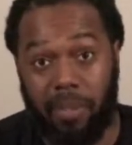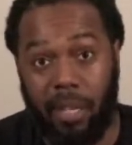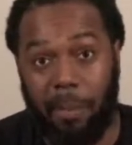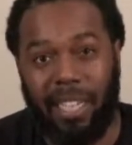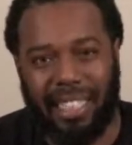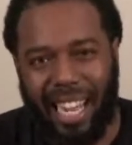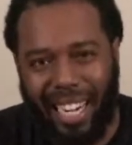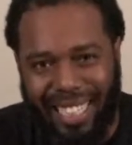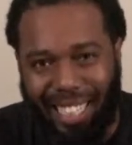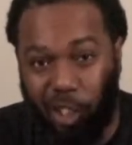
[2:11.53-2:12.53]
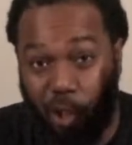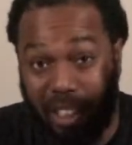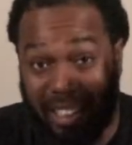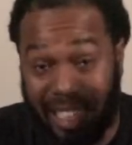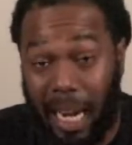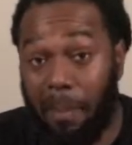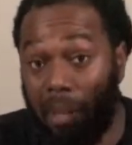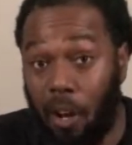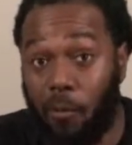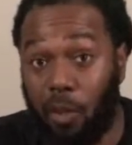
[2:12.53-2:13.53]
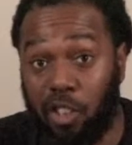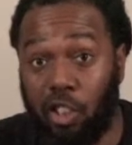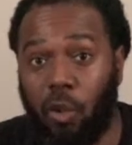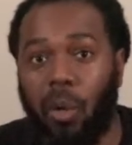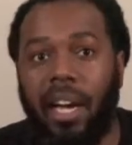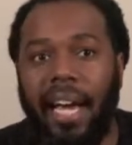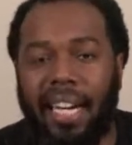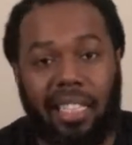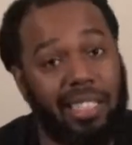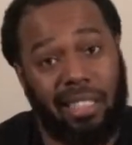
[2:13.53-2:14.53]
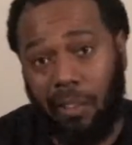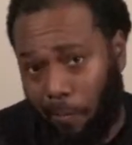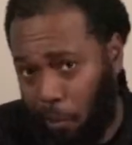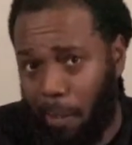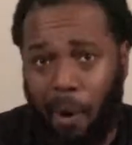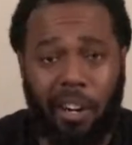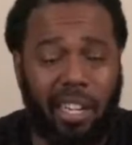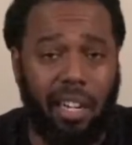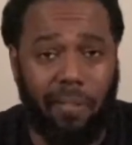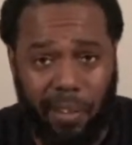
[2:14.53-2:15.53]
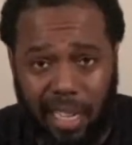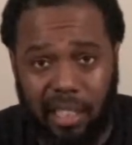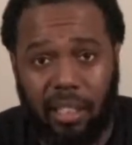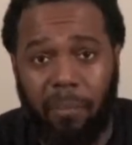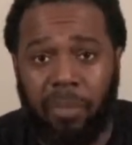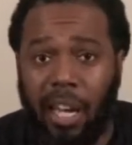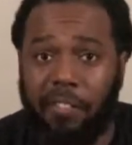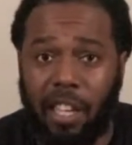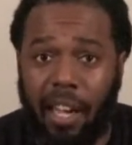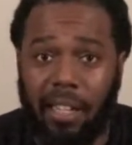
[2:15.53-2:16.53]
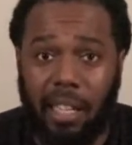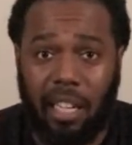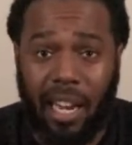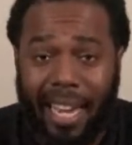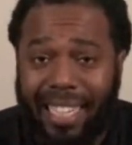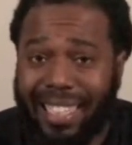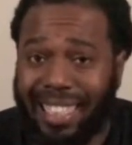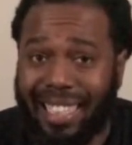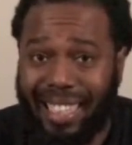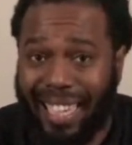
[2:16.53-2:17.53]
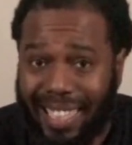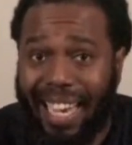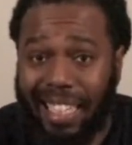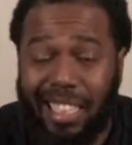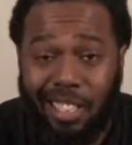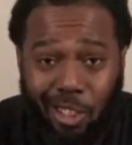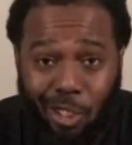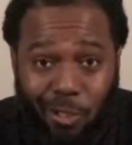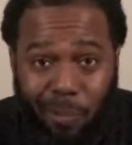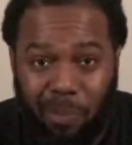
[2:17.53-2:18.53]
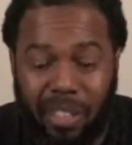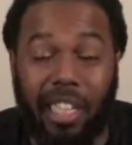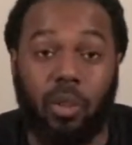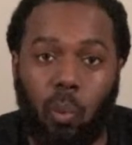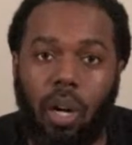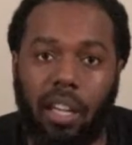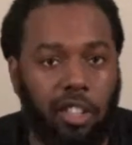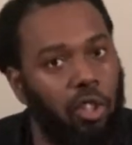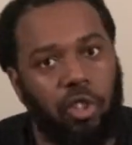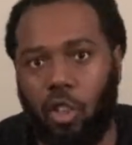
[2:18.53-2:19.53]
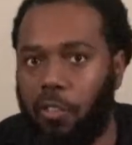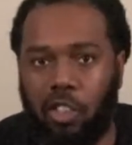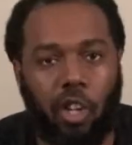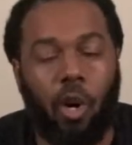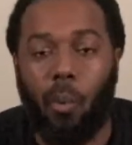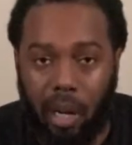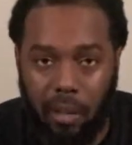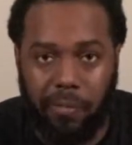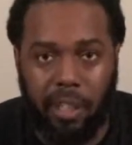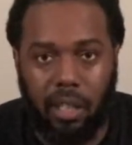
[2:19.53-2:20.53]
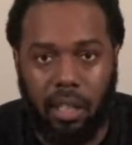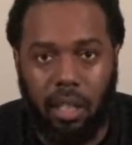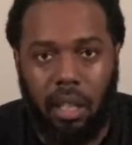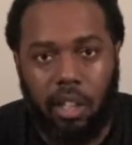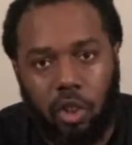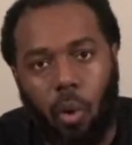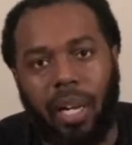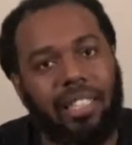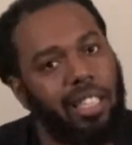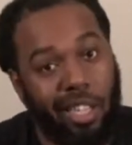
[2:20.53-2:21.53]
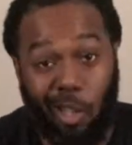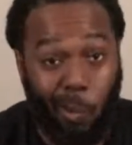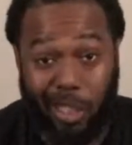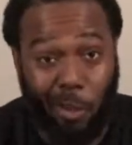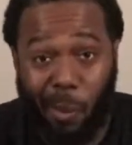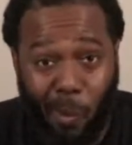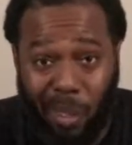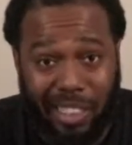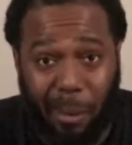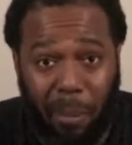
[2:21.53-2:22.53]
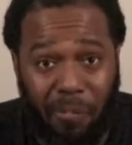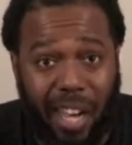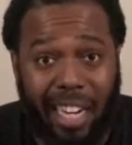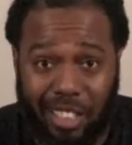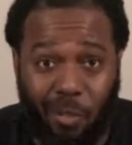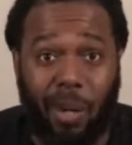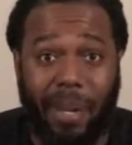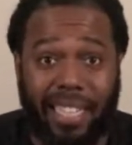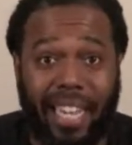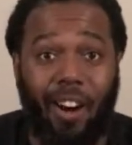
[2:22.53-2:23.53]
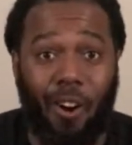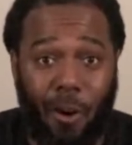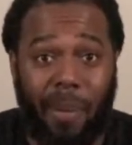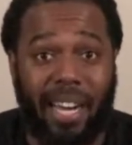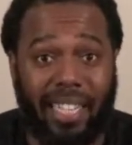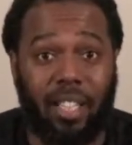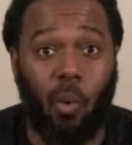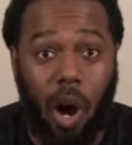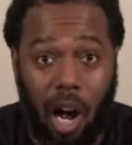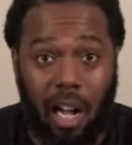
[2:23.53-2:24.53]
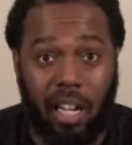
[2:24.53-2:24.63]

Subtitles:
Because now they think you're on the same level as you. And this is a free marketing advice. If the client doesn't think they need you, guess what? Your services are irrelevant. So that's another reason we don't want to simplify, because you want to make that almighty Quan.